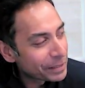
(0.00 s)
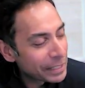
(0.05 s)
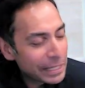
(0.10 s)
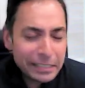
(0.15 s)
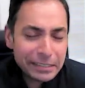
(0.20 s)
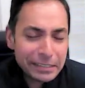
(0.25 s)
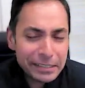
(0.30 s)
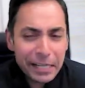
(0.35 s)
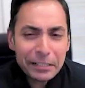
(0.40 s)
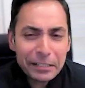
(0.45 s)

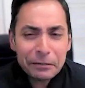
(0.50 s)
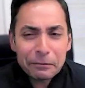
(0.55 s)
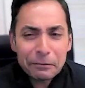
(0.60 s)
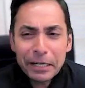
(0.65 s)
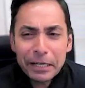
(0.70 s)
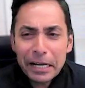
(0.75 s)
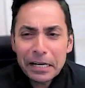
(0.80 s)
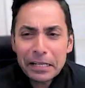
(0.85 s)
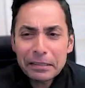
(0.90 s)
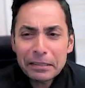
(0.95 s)
he's not
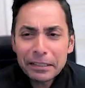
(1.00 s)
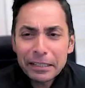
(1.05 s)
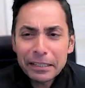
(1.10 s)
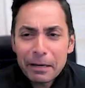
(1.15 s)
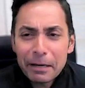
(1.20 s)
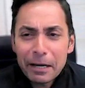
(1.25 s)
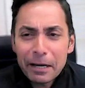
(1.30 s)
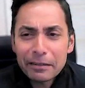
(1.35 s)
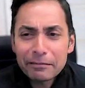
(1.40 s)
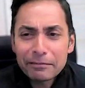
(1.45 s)
doing anything
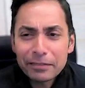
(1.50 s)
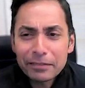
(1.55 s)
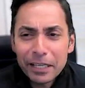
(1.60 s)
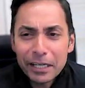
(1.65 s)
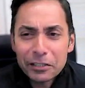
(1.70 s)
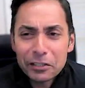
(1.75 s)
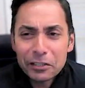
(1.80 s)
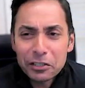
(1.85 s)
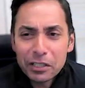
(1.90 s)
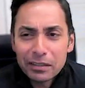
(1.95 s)
about
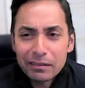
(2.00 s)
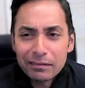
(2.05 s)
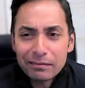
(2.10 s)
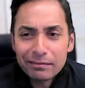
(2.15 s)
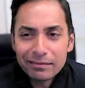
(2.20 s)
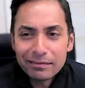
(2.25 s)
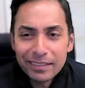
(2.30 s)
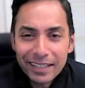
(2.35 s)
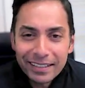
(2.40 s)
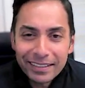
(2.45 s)

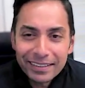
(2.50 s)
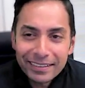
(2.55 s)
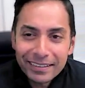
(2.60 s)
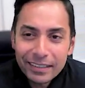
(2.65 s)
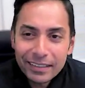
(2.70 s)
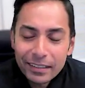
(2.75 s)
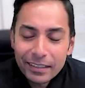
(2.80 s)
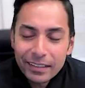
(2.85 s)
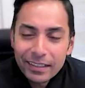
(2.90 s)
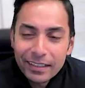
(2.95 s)
inflation,
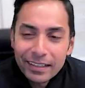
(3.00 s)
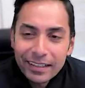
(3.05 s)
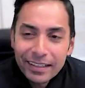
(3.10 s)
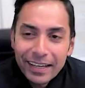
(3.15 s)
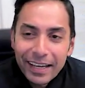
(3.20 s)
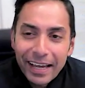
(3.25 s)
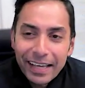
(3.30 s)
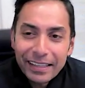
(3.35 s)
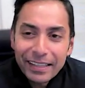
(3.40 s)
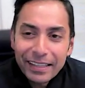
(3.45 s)
and
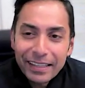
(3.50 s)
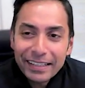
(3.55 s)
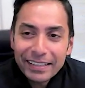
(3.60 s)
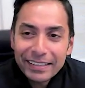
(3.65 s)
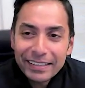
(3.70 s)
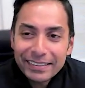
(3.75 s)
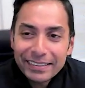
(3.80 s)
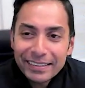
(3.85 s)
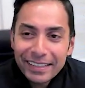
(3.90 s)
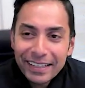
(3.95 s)
then
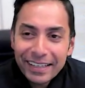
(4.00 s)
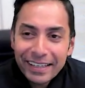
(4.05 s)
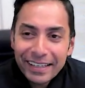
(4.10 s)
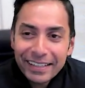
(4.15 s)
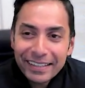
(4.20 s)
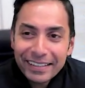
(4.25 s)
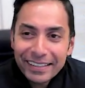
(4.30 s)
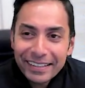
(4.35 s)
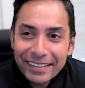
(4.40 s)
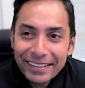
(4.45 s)
it's
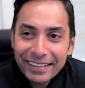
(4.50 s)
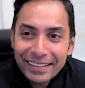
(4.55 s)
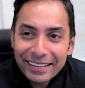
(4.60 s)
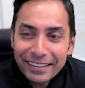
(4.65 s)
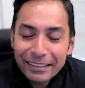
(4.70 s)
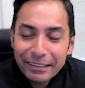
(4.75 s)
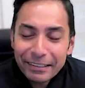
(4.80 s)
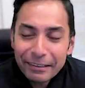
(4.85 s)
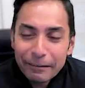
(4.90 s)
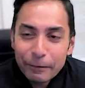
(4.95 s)
like,
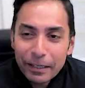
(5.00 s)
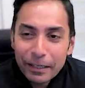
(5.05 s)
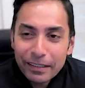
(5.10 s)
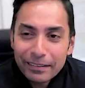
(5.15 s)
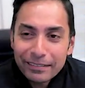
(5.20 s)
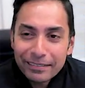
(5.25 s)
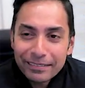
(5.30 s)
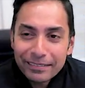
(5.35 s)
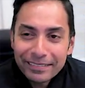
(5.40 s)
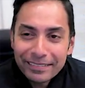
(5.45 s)

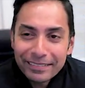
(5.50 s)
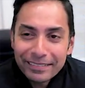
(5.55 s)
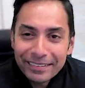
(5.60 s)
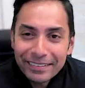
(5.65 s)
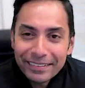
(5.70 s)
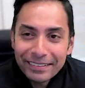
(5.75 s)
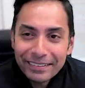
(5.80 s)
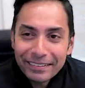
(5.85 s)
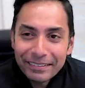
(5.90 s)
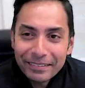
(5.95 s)
well,
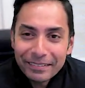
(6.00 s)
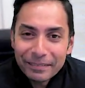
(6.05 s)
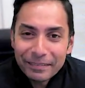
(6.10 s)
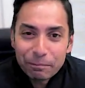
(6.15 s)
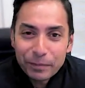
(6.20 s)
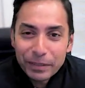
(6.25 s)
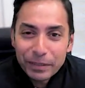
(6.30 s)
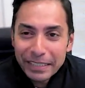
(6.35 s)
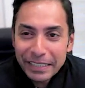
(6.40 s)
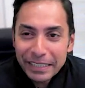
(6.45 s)

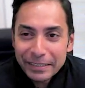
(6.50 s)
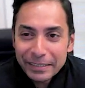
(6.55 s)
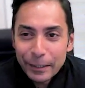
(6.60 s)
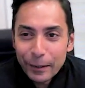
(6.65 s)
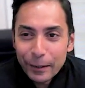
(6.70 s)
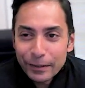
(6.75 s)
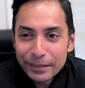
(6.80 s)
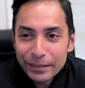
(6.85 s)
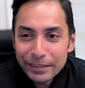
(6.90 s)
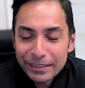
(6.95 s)
but then
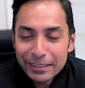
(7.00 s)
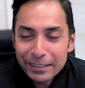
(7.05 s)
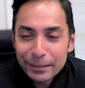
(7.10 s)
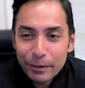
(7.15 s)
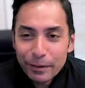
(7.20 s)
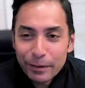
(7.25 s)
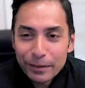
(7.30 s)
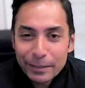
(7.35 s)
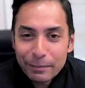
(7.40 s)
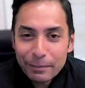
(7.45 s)
Doge is
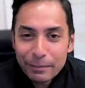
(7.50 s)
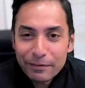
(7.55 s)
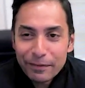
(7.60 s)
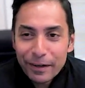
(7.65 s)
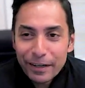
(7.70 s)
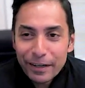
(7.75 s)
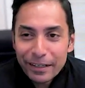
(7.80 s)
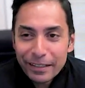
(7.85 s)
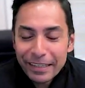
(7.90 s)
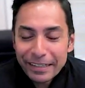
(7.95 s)
supposed to be
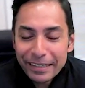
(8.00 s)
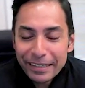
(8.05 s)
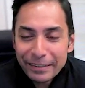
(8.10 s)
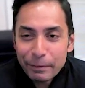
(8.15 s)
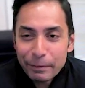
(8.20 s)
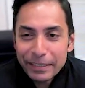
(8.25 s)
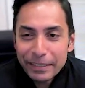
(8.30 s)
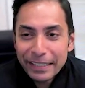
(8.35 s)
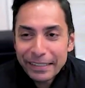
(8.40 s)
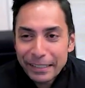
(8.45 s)

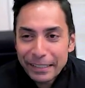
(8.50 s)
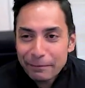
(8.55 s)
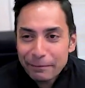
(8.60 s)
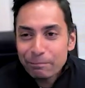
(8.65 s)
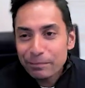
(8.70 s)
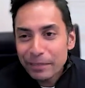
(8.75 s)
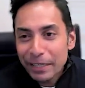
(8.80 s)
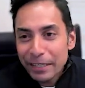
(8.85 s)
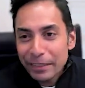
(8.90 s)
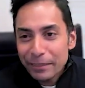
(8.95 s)
but then
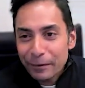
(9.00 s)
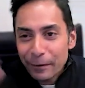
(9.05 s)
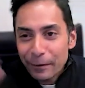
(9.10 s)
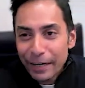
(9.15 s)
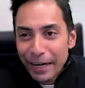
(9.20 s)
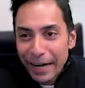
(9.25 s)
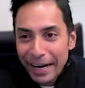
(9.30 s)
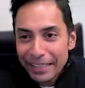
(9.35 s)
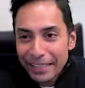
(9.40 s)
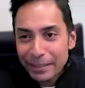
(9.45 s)
they throw
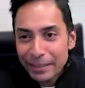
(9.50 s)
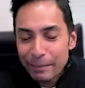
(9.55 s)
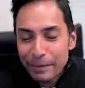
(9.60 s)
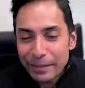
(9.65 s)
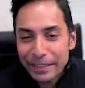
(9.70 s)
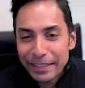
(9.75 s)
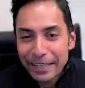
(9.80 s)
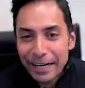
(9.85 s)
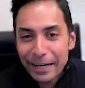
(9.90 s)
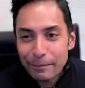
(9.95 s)
their hands up
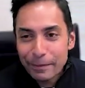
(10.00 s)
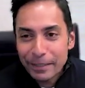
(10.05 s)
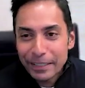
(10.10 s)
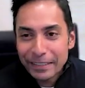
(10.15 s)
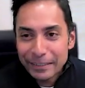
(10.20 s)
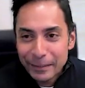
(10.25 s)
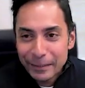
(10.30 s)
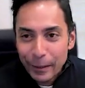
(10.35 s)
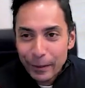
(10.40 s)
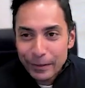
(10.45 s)
in the air
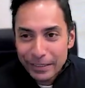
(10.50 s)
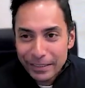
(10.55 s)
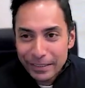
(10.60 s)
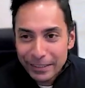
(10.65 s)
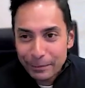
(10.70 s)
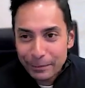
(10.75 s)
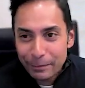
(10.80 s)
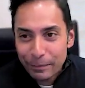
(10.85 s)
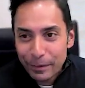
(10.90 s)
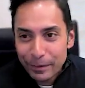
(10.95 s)
because Doge
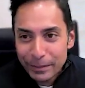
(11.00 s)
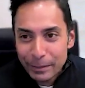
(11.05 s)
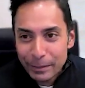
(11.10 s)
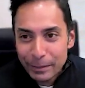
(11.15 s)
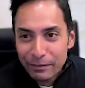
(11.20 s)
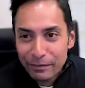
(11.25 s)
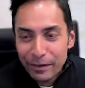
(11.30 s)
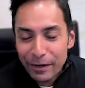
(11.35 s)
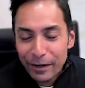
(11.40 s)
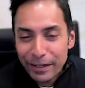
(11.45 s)
is supposed to
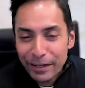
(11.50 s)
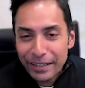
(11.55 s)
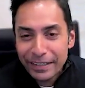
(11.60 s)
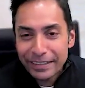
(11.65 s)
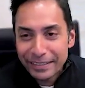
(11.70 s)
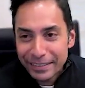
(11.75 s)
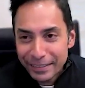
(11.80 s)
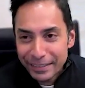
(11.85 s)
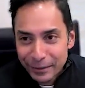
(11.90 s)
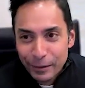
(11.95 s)
be
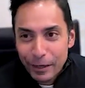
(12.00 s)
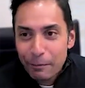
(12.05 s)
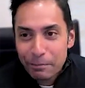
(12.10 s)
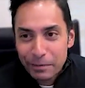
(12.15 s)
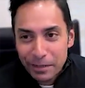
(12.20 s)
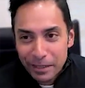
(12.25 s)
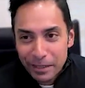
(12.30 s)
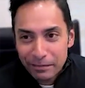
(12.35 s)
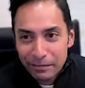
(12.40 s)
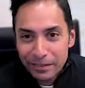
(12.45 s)
very
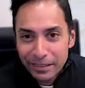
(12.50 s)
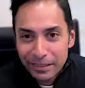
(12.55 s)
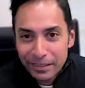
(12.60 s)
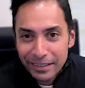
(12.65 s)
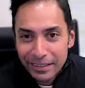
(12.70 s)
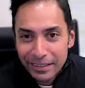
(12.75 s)
disruptive,